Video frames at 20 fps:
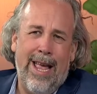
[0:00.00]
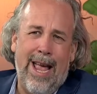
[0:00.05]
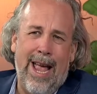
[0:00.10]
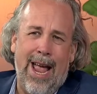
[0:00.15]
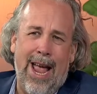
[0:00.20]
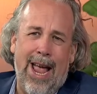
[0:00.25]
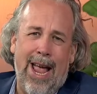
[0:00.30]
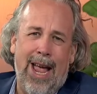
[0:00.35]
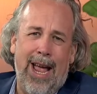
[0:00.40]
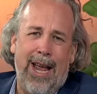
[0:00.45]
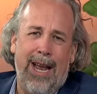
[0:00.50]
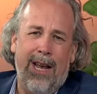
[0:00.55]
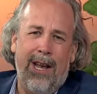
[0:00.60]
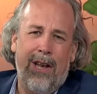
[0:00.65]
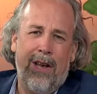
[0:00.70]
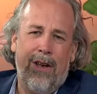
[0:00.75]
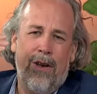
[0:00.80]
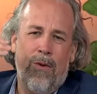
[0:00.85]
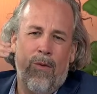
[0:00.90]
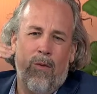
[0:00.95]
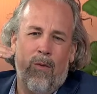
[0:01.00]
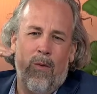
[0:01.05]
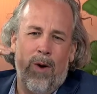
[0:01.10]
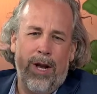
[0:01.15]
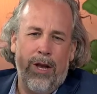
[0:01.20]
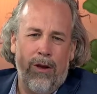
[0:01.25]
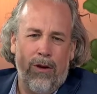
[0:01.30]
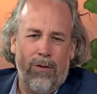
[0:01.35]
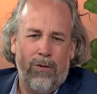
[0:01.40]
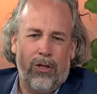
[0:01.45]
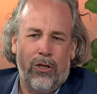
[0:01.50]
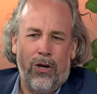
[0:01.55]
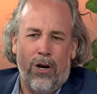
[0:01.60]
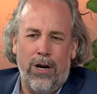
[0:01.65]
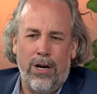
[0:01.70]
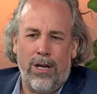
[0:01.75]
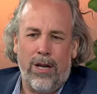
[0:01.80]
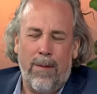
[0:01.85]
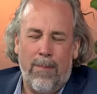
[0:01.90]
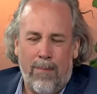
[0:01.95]
And when you
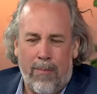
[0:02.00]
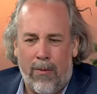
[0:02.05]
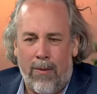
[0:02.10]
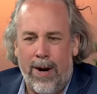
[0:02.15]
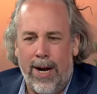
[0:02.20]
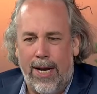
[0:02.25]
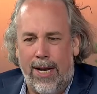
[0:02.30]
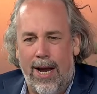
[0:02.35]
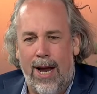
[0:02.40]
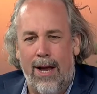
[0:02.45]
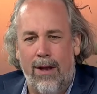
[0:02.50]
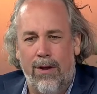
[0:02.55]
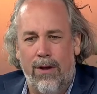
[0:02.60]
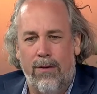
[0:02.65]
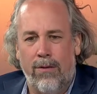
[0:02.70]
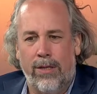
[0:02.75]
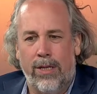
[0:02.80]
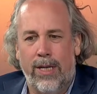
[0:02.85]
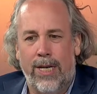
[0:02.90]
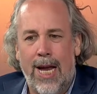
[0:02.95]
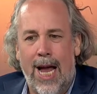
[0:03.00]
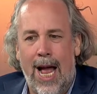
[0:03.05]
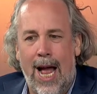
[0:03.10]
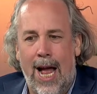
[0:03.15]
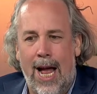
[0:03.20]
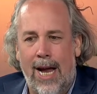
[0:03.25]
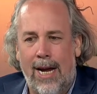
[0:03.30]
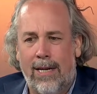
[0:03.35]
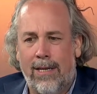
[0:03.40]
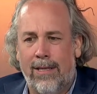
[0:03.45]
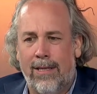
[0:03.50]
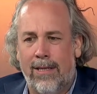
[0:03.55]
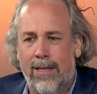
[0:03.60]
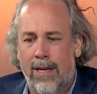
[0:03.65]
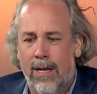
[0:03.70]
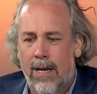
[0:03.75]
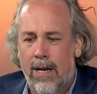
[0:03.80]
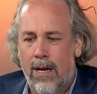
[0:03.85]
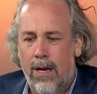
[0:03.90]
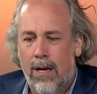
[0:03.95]
start to break down those attacks,
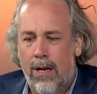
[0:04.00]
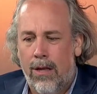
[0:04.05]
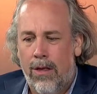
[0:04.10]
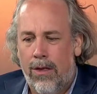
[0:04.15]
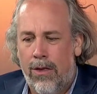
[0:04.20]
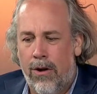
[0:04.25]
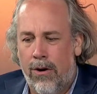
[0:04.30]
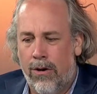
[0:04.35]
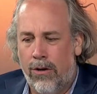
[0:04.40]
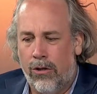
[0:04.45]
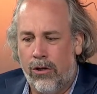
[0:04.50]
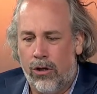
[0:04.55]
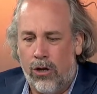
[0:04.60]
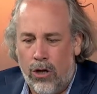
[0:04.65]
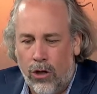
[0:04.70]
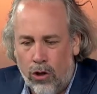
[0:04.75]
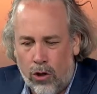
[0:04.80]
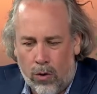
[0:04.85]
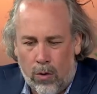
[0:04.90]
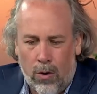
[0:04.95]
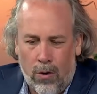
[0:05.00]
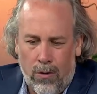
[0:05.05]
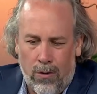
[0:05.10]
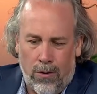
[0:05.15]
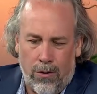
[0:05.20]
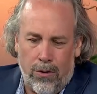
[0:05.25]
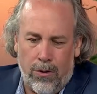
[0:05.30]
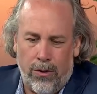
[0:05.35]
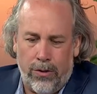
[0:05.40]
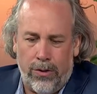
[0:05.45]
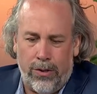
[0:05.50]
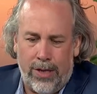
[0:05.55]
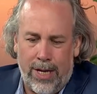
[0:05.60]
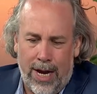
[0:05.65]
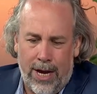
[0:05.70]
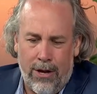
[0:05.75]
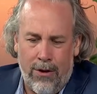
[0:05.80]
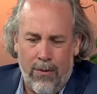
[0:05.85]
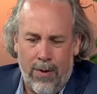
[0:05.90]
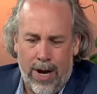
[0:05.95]
there's controls
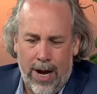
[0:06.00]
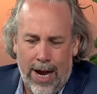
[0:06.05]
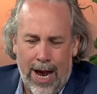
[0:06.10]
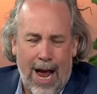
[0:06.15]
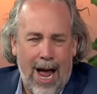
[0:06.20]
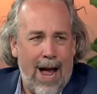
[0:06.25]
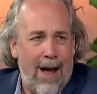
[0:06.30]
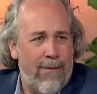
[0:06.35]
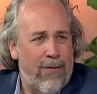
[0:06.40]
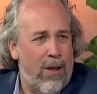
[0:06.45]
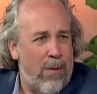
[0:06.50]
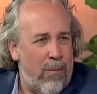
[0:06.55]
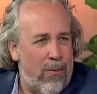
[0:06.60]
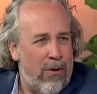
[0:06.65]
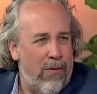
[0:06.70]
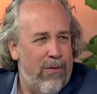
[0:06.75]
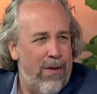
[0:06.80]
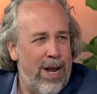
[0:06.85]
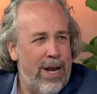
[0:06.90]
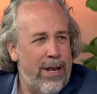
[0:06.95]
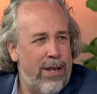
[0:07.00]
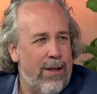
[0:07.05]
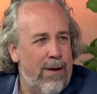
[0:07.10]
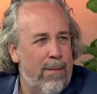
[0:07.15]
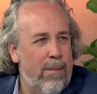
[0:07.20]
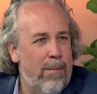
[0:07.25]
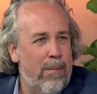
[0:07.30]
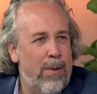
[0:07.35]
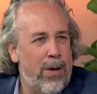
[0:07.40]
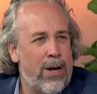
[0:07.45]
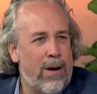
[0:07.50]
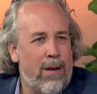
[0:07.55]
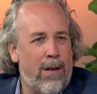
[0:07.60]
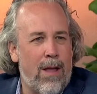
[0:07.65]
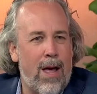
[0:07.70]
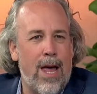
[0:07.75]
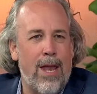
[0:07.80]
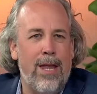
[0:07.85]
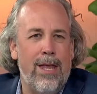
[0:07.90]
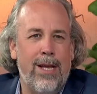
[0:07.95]
that you can have to prevent them, but a
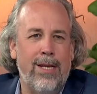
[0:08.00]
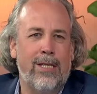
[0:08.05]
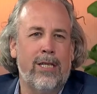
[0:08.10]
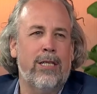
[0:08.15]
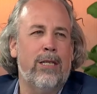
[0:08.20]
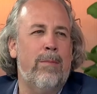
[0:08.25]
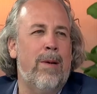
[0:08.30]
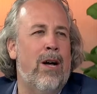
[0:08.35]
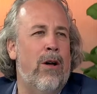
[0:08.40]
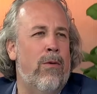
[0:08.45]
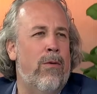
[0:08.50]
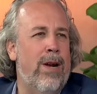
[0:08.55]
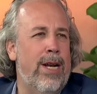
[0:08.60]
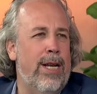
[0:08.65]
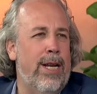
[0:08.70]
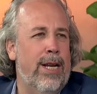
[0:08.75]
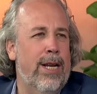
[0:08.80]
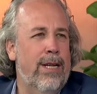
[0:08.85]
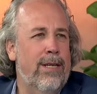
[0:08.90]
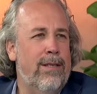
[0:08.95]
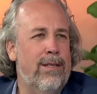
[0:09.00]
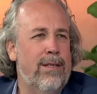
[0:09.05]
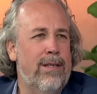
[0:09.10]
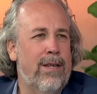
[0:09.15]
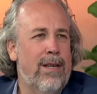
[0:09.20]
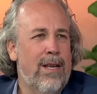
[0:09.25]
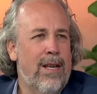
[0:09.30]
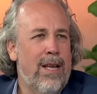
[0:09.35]
lot of this is about readiness.